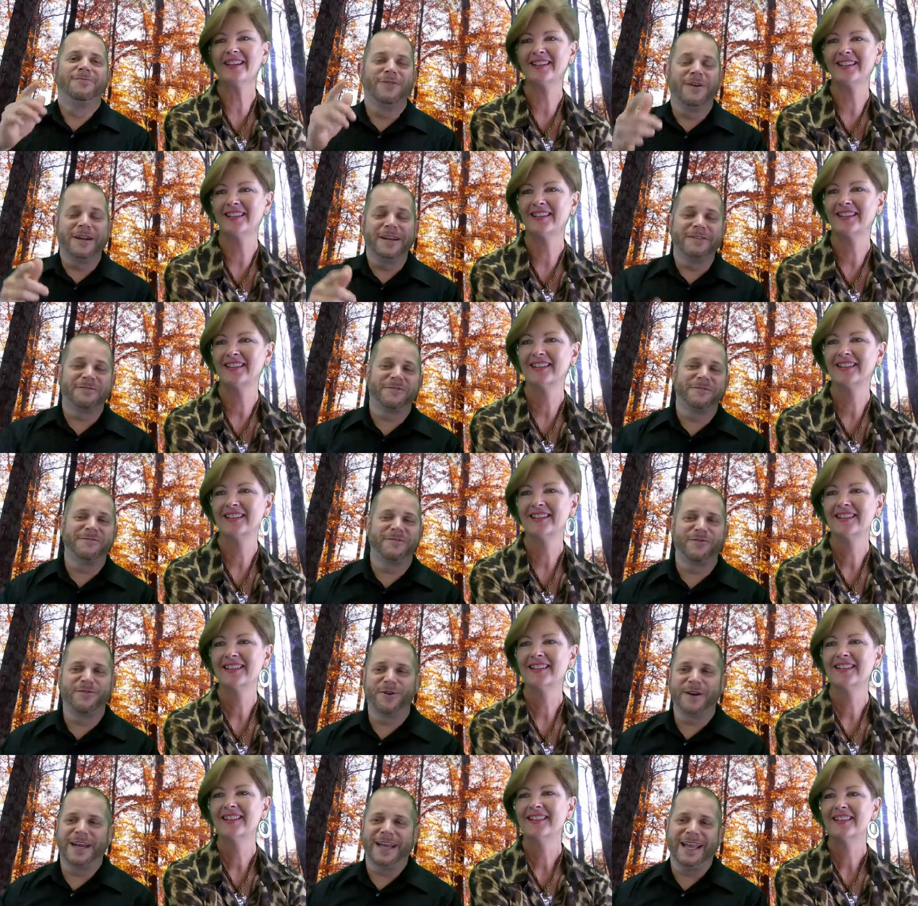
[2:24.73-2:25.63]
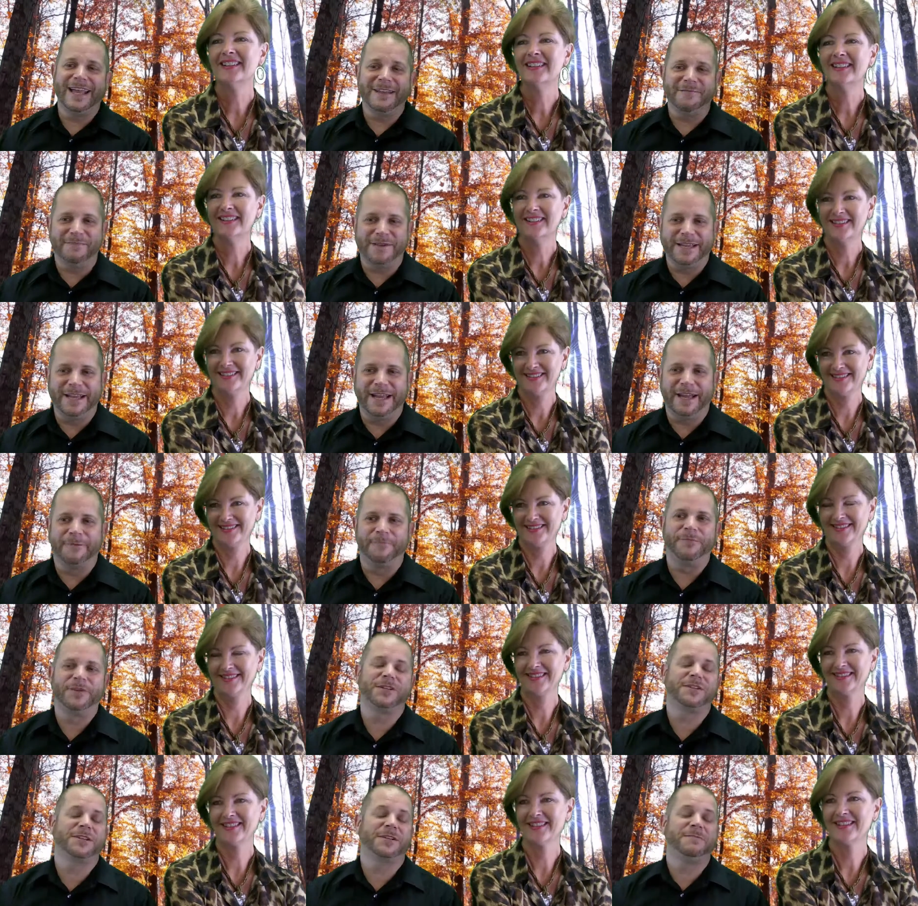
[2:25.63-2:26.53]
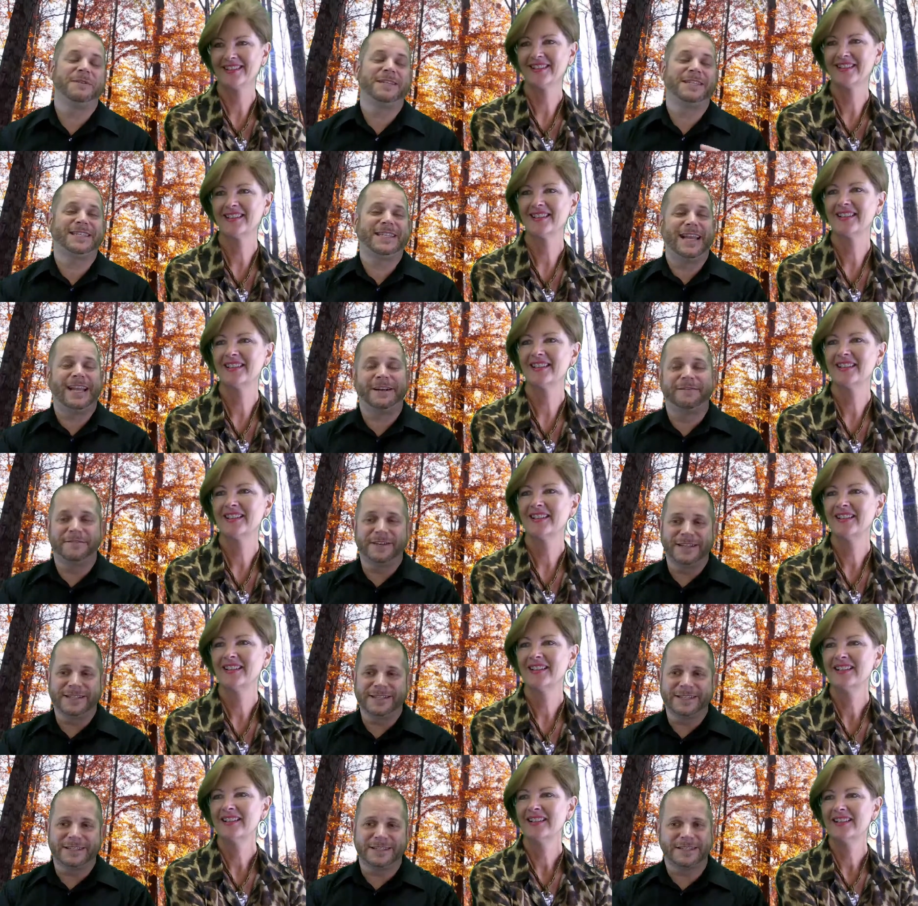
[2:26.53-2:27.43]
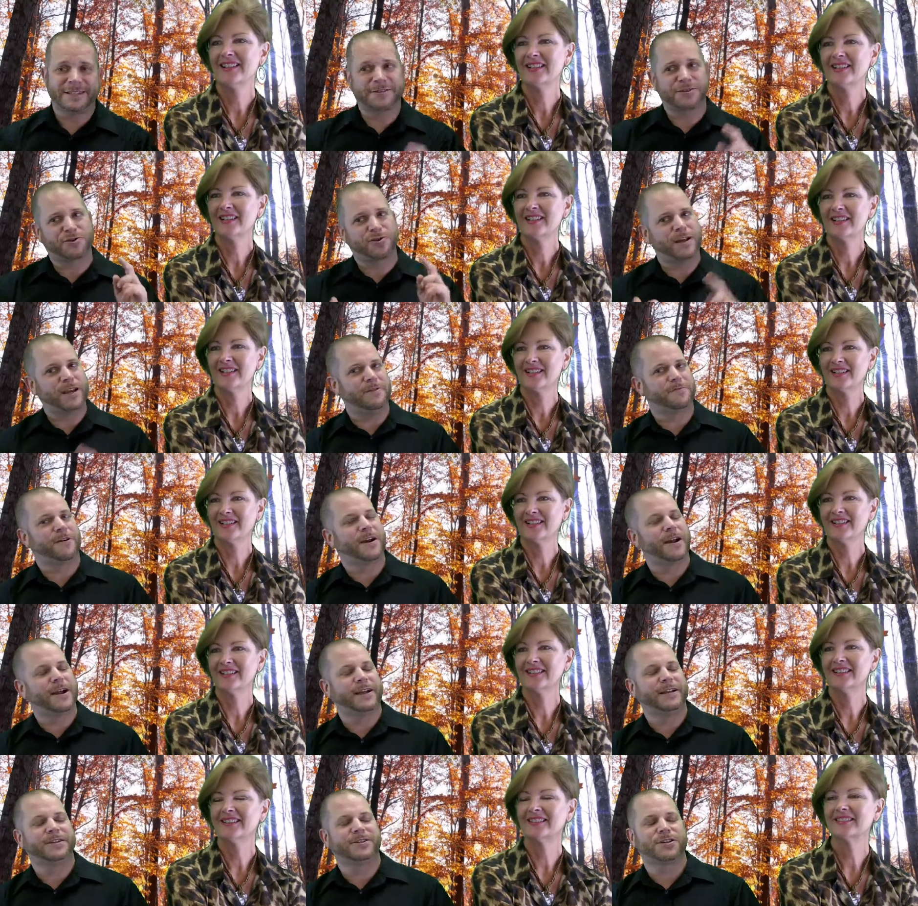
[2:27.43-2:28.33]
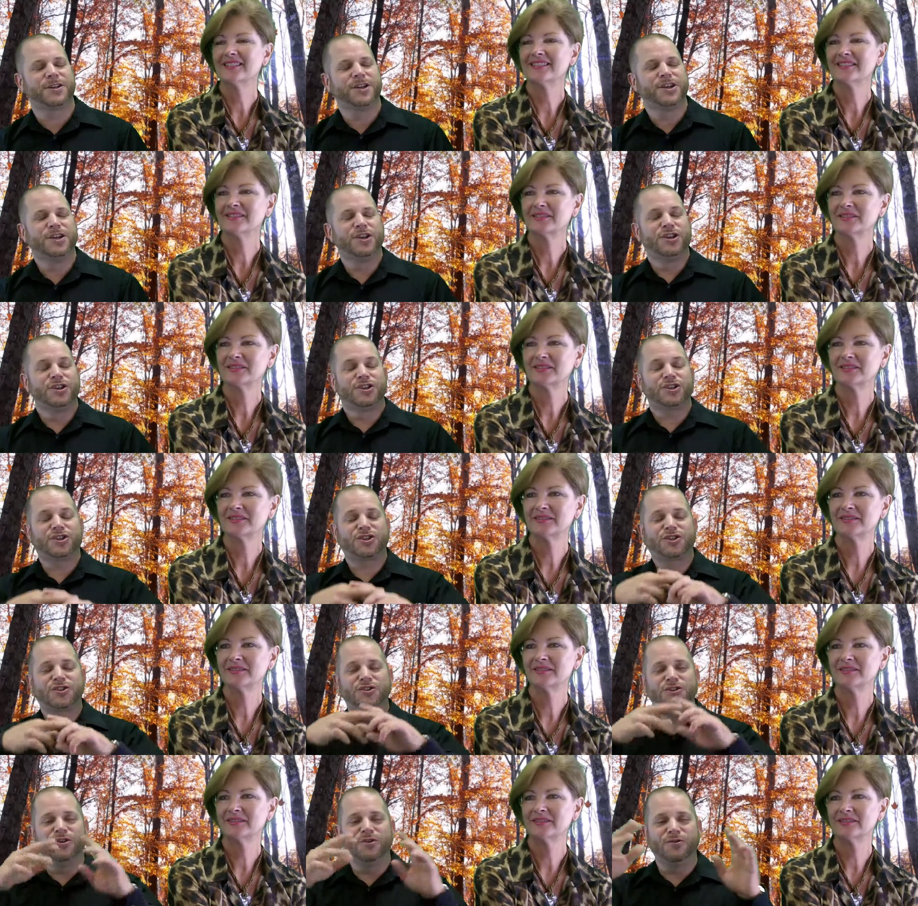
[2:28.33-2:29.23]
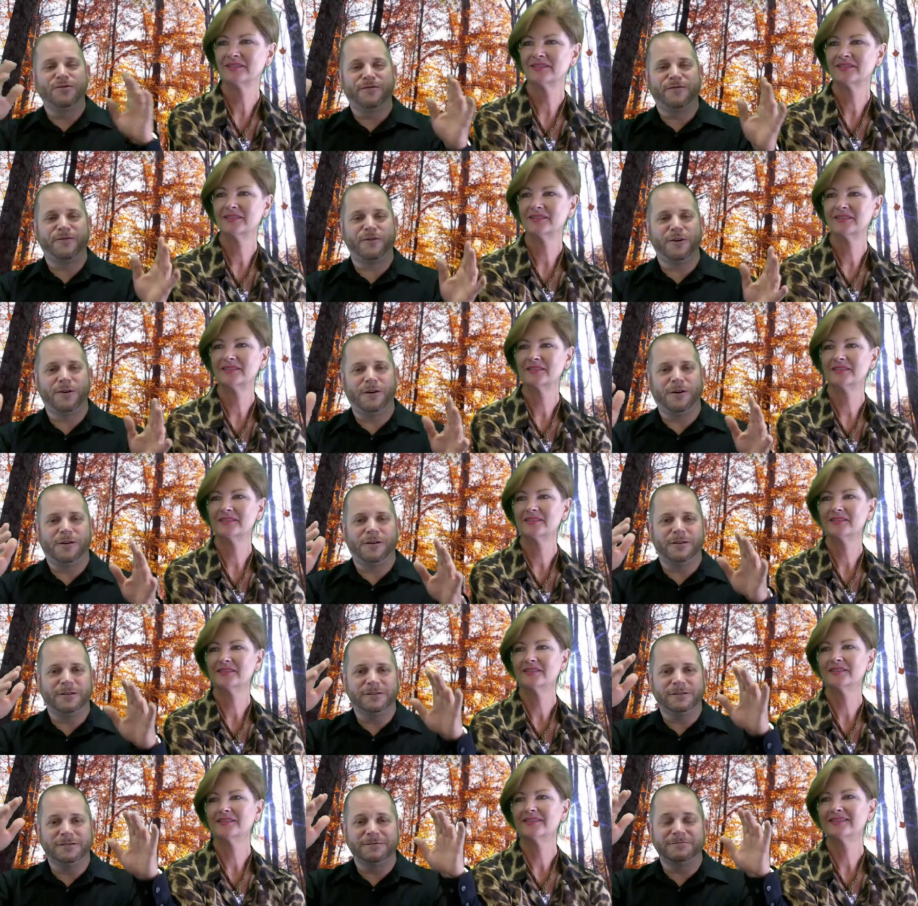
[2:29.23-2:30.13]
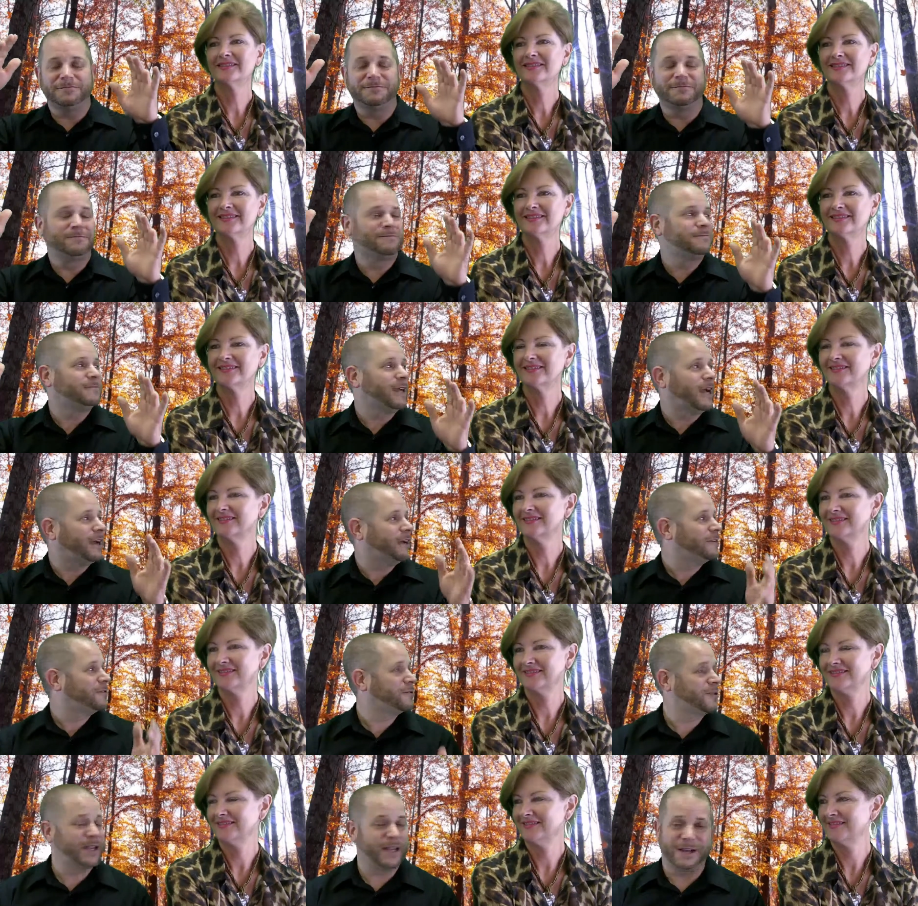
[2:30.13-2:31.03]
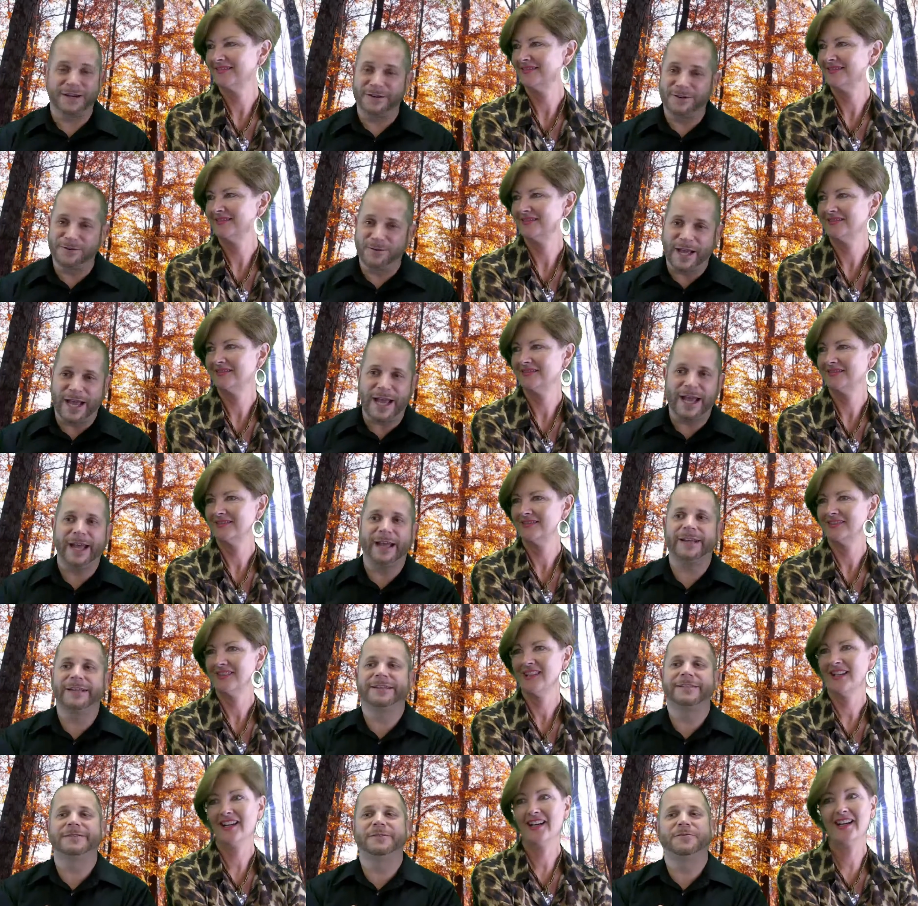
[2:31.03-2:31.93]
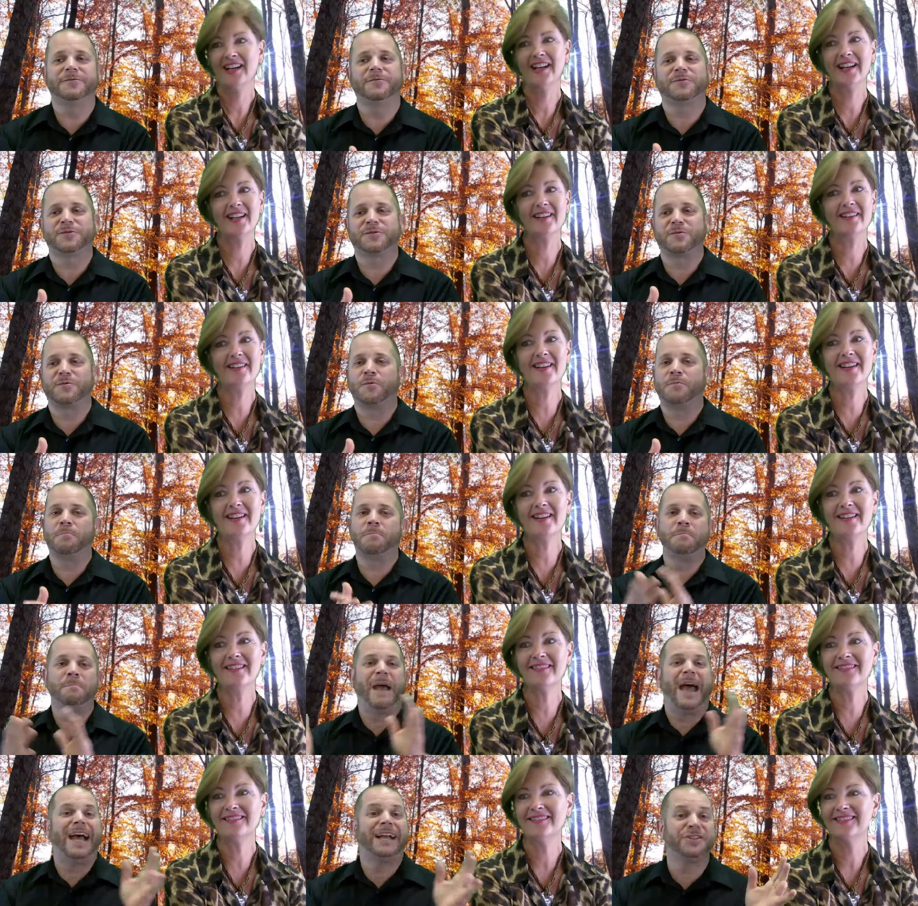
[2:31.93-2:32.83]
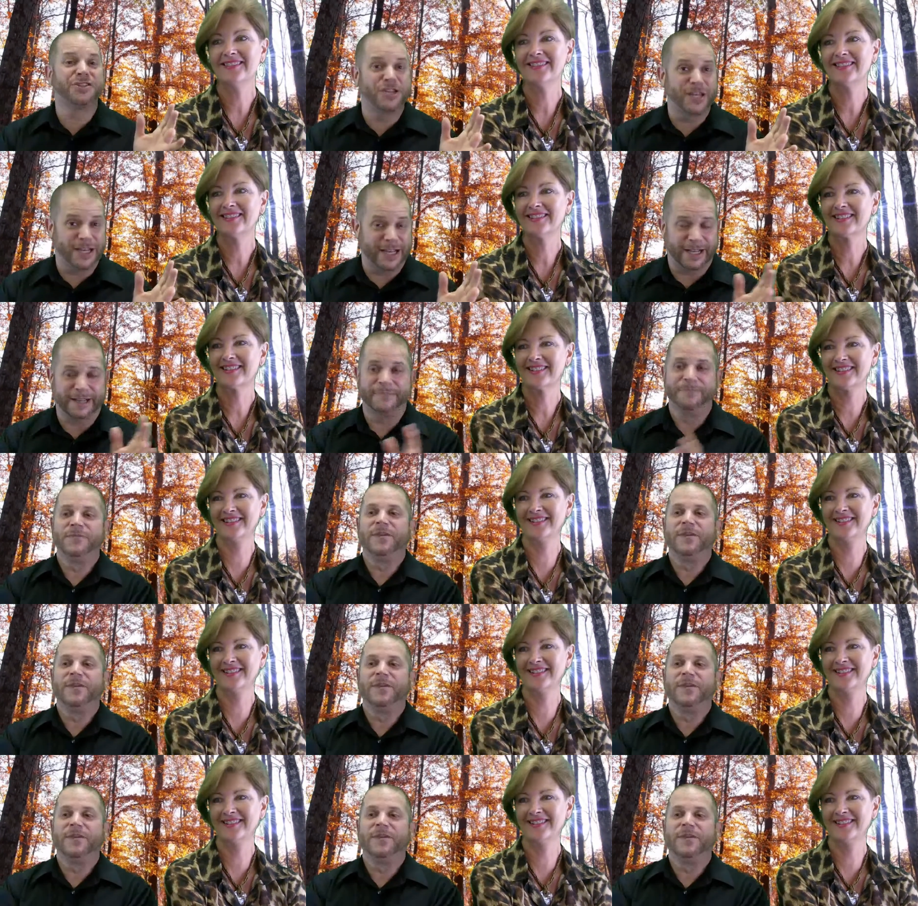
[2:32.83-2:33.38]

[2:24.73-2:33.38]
Speaker 1: Running from 4 to 8 p.m. There's going to be Santa visits, train rides, Snowfall. Mm, how are they going to do that? I don't know. I don't know. Magic.